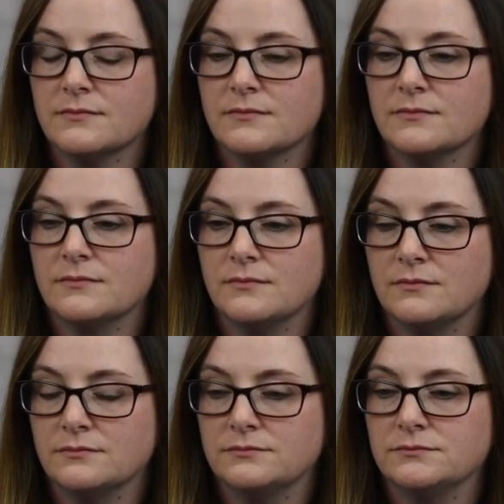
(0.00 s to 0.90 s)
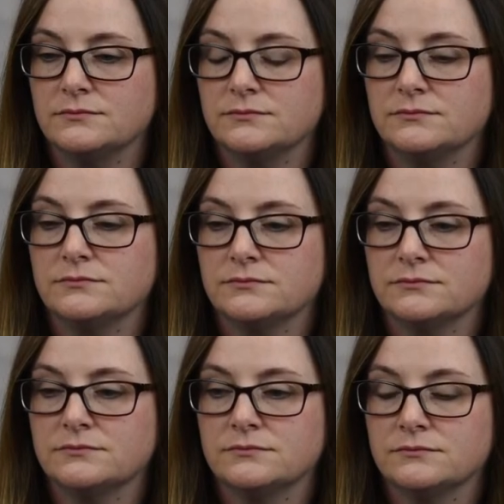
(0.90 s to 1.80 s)

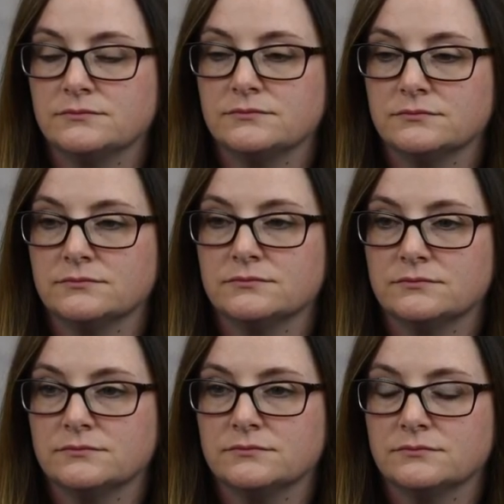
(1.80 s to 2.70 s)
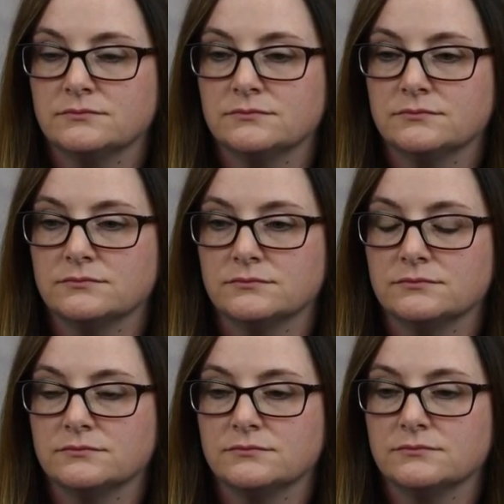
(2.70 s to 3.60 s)

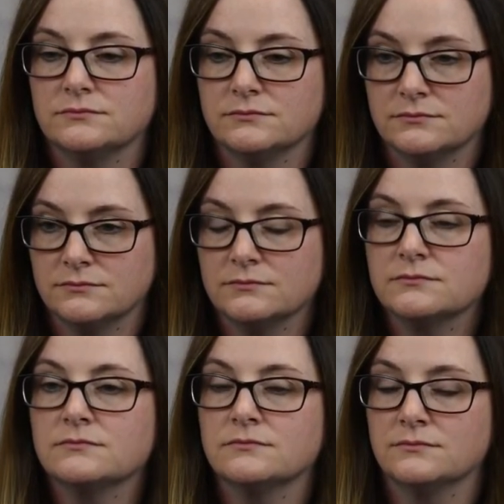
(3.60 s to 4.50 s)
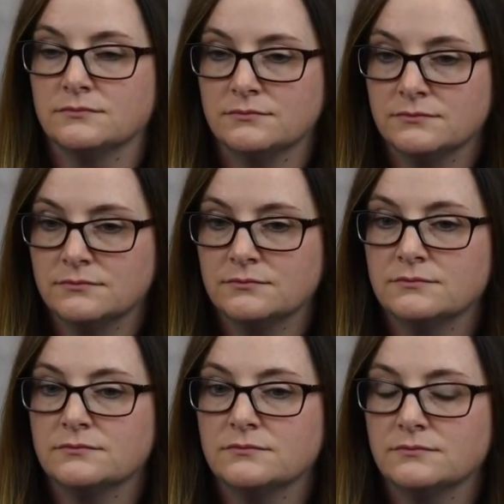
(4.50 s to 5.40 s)

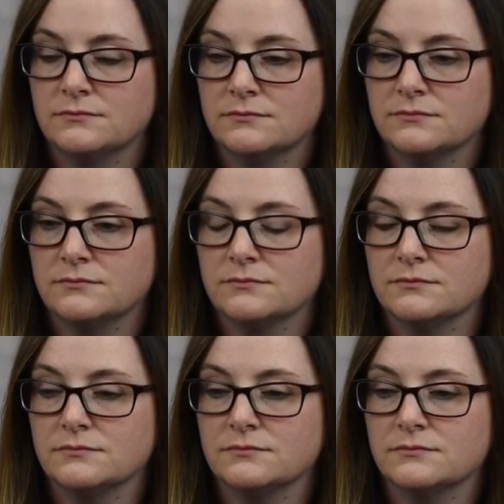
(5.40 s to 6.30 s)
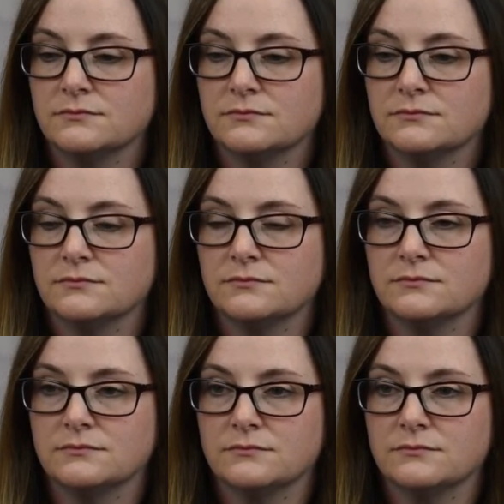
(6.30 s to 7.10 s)
No words are spoken by the person on screen.